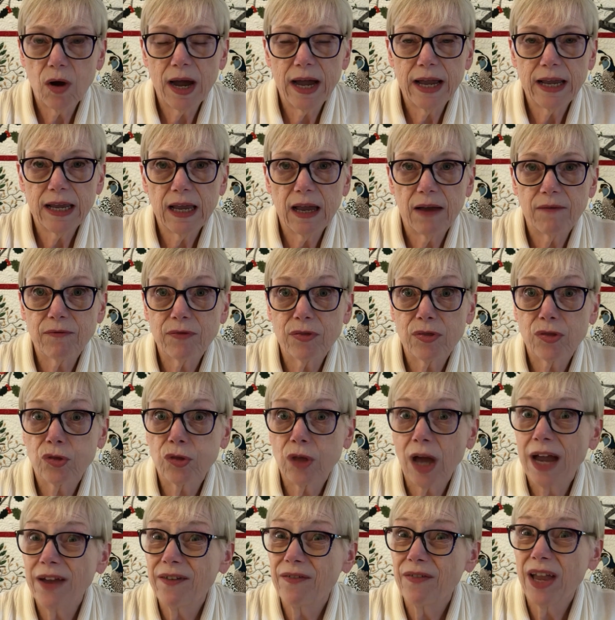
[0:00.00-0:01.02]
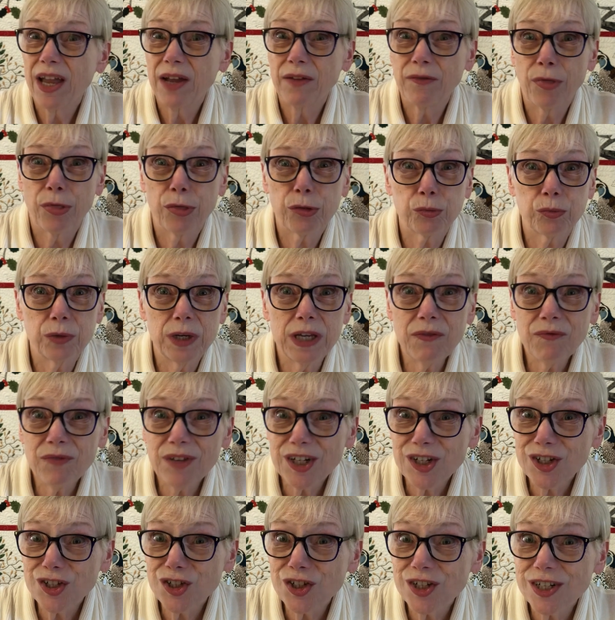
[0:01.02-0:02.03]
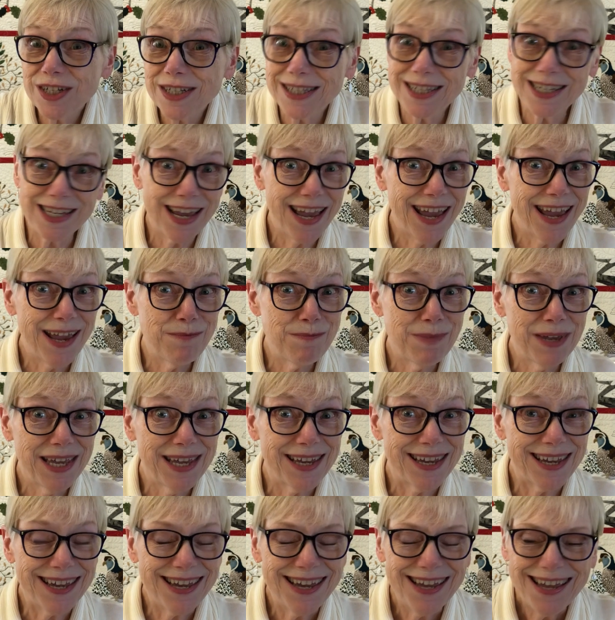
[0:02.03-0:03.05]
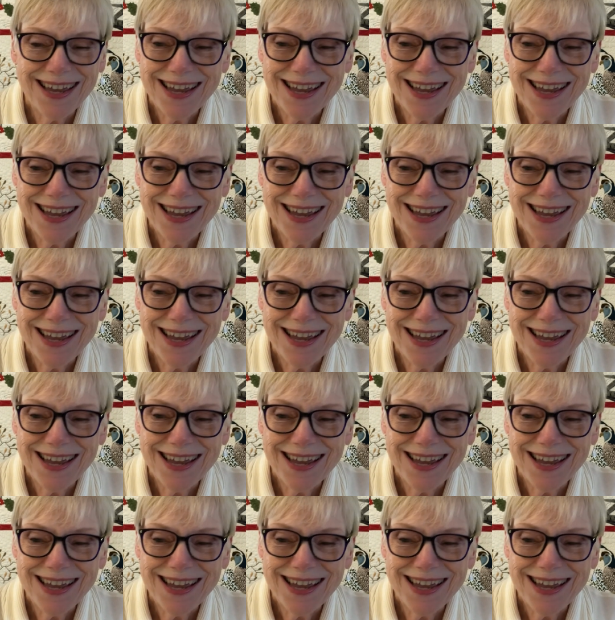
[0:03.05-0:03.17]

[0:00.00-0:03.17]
I've had 3 finishes, yay me.